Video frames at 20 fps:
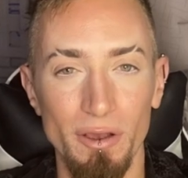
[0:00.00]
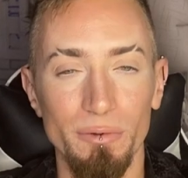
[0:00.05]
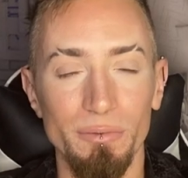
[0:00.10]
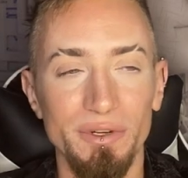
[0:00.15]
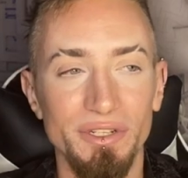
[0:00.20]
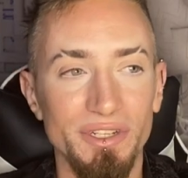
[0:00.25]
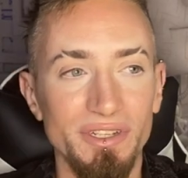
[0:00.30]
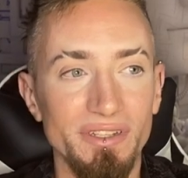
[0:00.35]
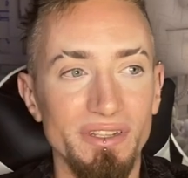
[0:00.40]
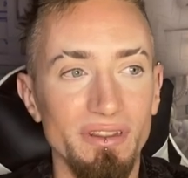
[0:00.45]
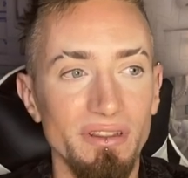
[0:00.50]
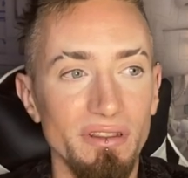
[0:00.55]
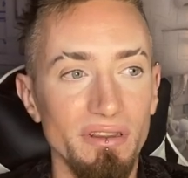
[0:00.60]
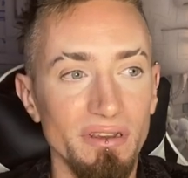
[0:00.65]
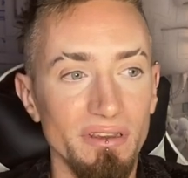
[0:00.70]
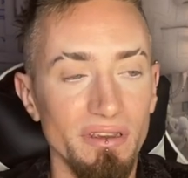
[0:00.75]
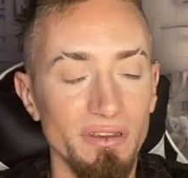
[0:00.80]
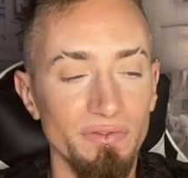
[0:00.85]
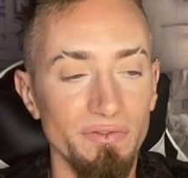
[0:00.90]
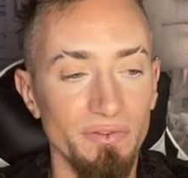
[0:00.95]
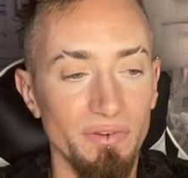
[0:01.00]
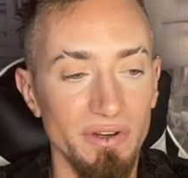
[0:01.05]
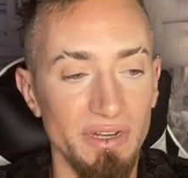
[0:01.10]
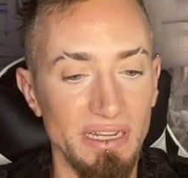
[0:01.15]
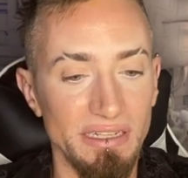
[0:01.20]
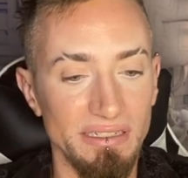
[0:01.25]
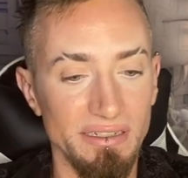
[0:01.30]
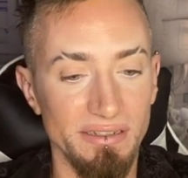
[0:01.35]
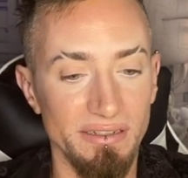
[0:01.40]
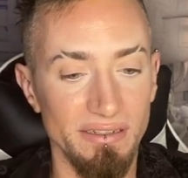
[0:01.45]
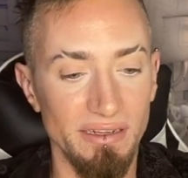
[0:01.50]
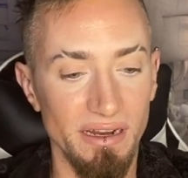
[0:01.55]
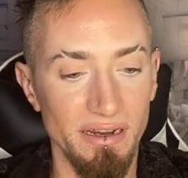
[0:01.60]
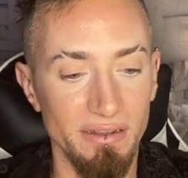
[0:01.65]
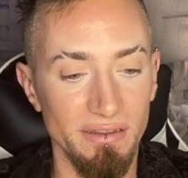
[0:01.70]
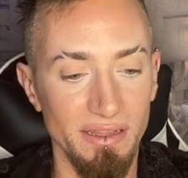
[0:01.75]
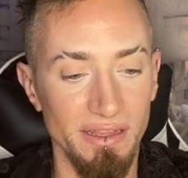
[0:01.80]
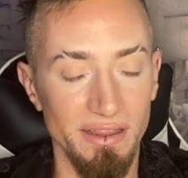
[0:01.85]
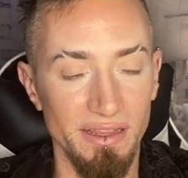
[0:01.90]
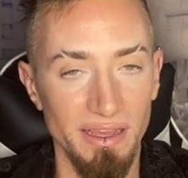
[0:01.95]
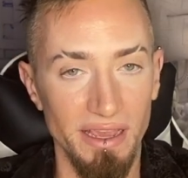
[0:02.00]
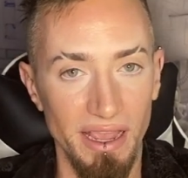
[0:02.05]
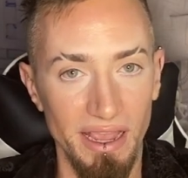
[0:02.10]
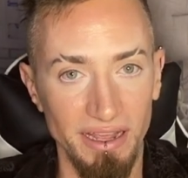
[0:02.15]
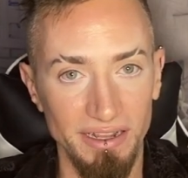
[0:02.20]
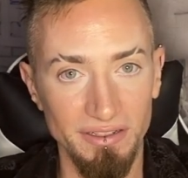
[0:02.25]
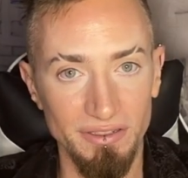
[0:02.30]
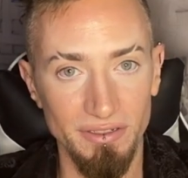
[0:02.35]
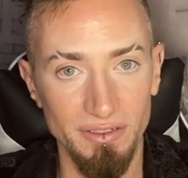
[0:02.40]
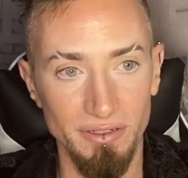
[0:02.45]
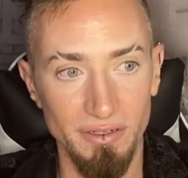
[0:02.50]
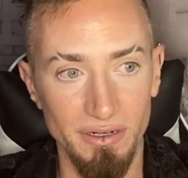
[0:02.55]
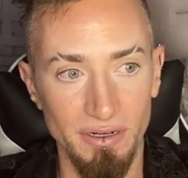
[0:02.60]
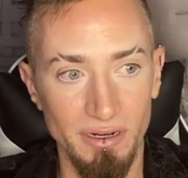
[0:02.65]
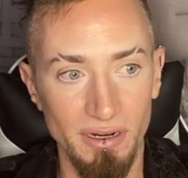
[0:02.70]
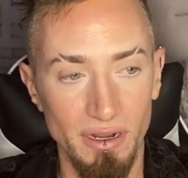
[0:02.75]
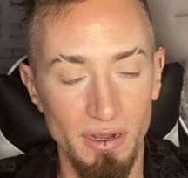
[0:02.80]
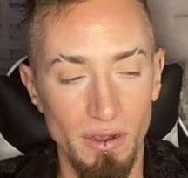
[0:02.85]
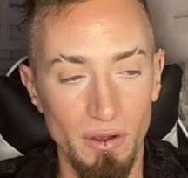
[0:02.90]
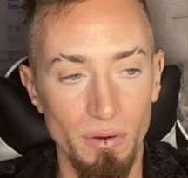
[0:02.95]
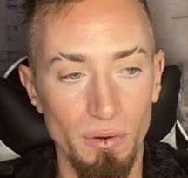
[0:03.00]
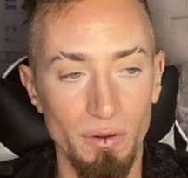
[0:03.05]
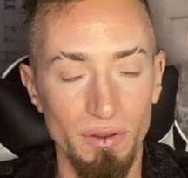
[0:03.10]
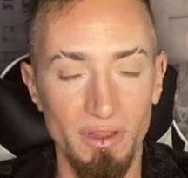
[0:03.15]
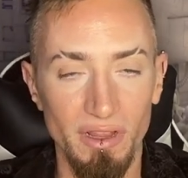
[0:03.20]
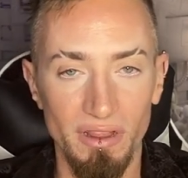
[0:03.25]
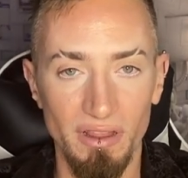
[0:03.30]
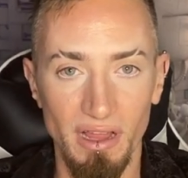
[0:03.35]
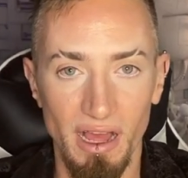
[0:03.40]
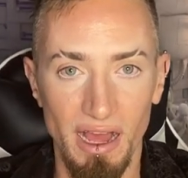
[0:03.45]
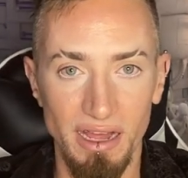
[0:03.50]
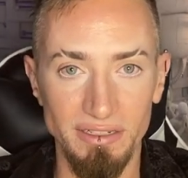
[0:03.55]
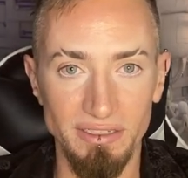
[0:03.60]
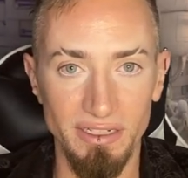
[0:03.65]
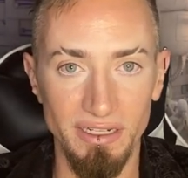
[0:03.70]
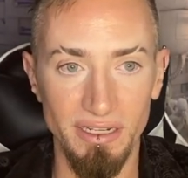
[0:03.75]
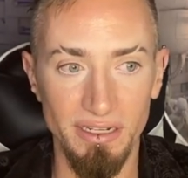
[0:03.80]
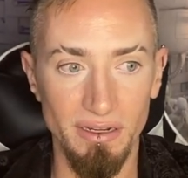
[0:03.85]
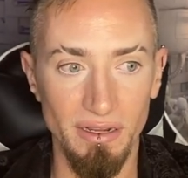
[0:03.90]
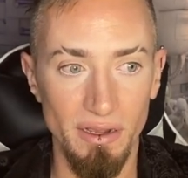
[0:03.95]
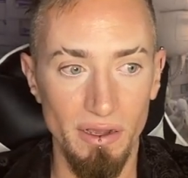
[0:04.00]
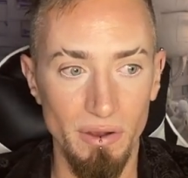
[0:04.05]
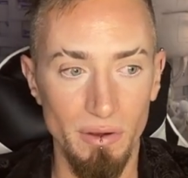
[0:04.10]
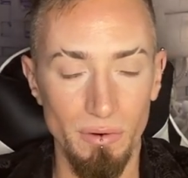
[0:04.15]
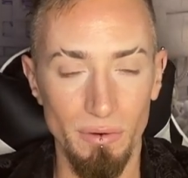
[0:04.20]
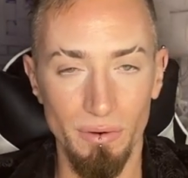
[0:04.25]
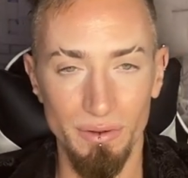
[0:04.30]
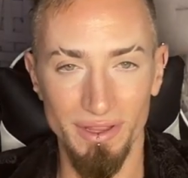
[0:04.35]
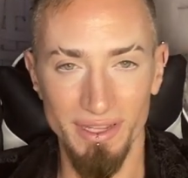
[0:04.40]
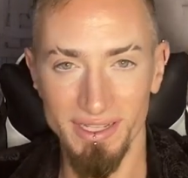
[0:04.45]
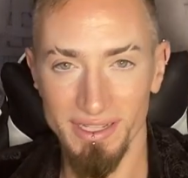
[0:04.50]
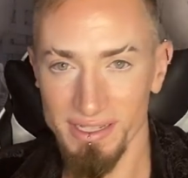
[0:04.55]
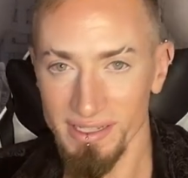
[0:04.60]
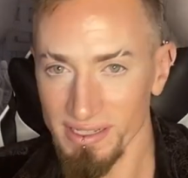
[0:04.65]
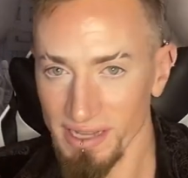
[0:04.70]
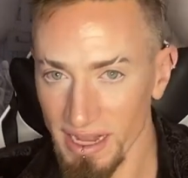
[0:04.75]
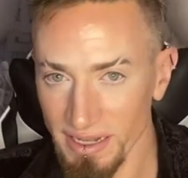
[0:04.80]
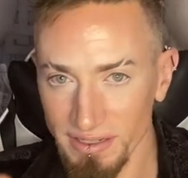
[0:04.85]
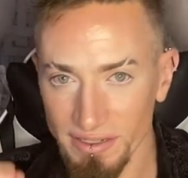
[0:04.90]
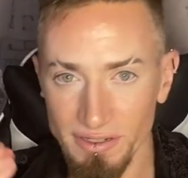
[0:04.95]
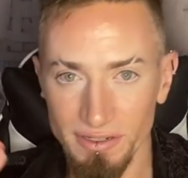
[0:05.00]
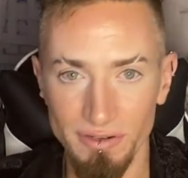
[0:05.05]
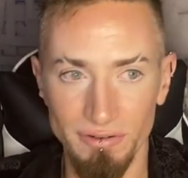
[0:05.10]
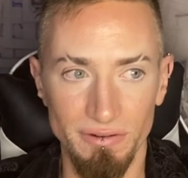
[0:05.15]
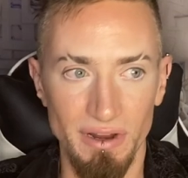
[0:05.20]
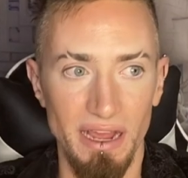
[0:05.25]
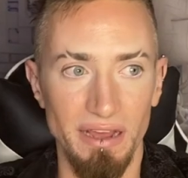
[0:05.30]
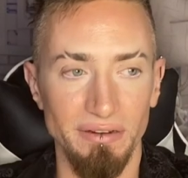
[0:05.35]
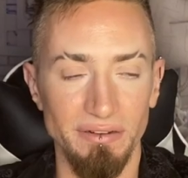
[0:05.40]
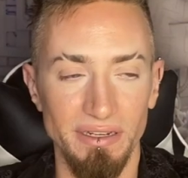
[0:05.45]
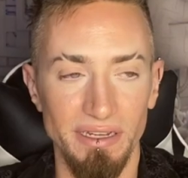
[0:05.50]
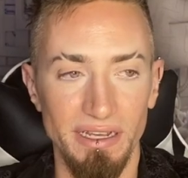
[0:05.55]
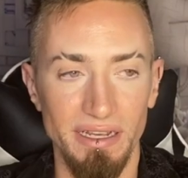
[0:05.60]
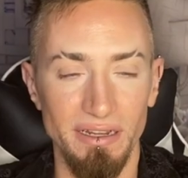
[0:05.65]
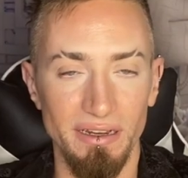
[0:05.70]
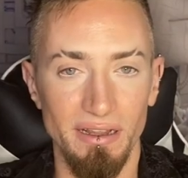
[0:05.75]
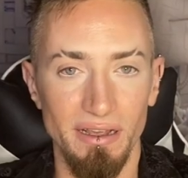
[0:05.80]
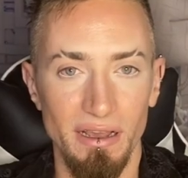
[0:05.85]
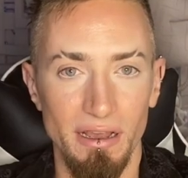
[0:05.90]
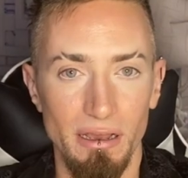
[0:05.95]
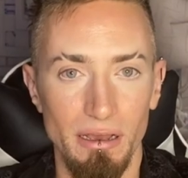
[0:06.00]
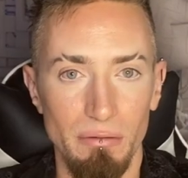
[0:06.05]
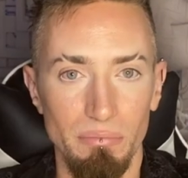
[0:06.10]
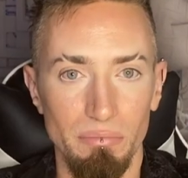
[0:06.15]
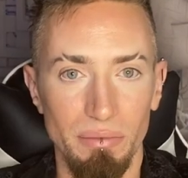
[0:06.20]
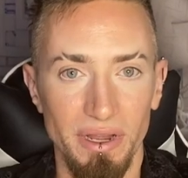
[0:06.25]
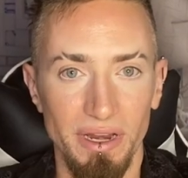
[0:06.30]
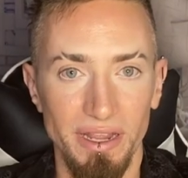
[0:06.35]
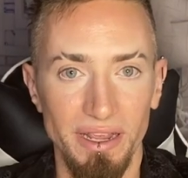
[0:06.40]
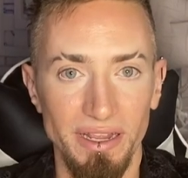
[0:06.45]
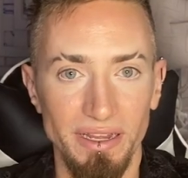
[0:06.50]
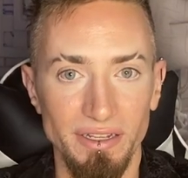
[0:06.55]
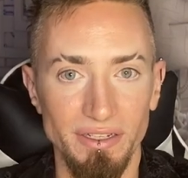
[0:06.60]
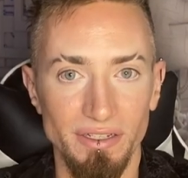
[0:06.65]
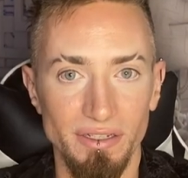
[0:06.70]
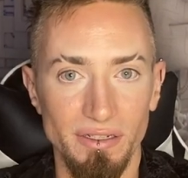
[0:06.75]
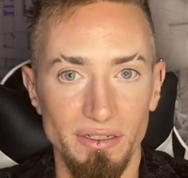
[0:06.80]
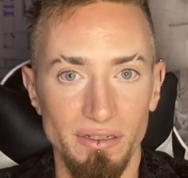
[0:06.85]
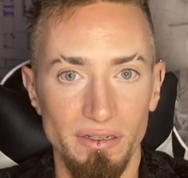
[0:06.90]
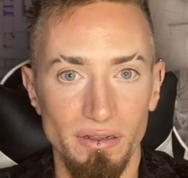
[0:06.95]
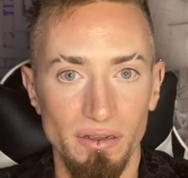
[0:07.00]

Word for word: which isn't looking for necessarily the answer or the logic or the sense around it, but is